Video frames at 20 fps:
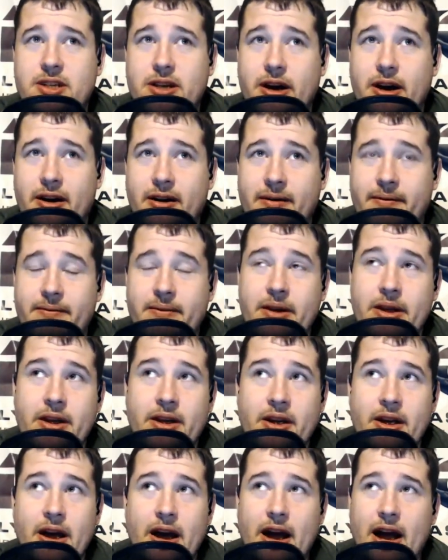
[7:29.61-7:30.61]
Um,
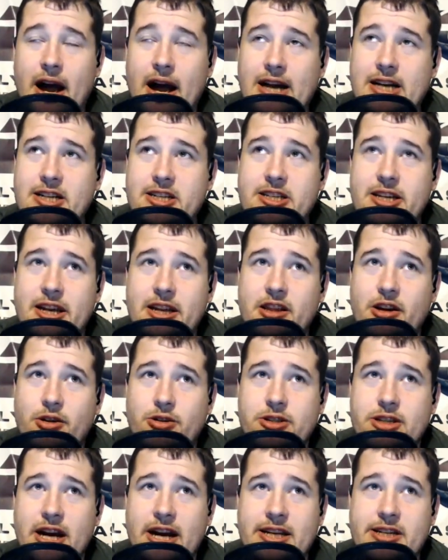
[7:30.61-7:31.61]
I, I, just think
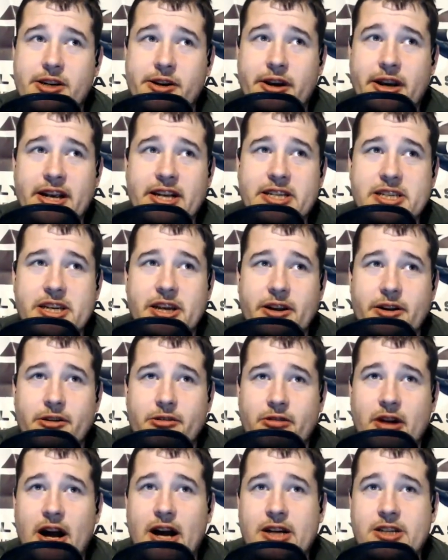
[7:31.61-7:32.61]
those guys are easier to
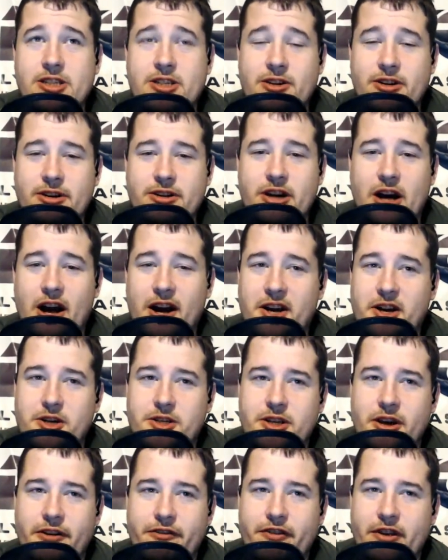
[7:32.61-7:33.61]
roster and talk
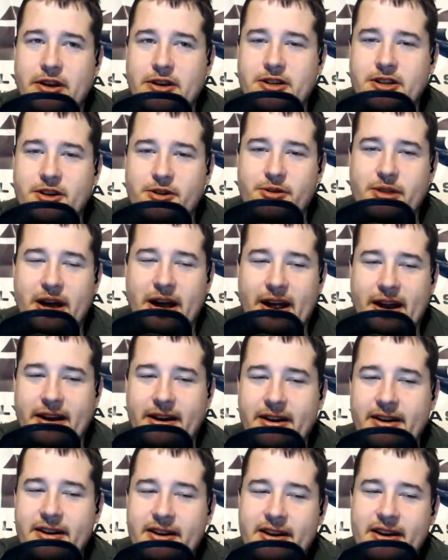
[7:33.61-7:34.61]
yourself into than
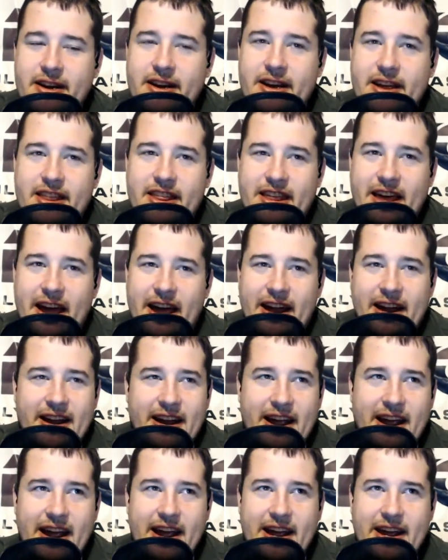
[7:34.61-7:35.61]
than
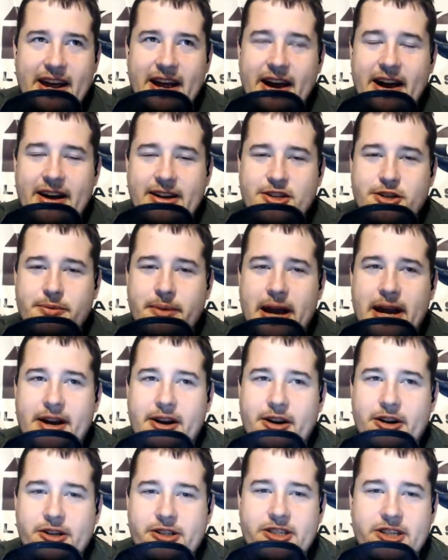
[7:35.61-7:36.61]
a uh, Jermaine
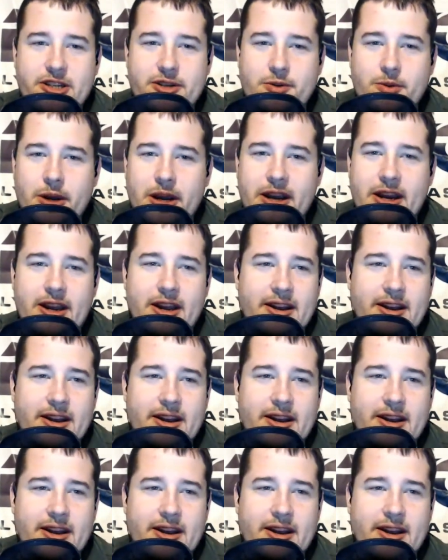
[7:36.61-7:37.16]
Kearse this week.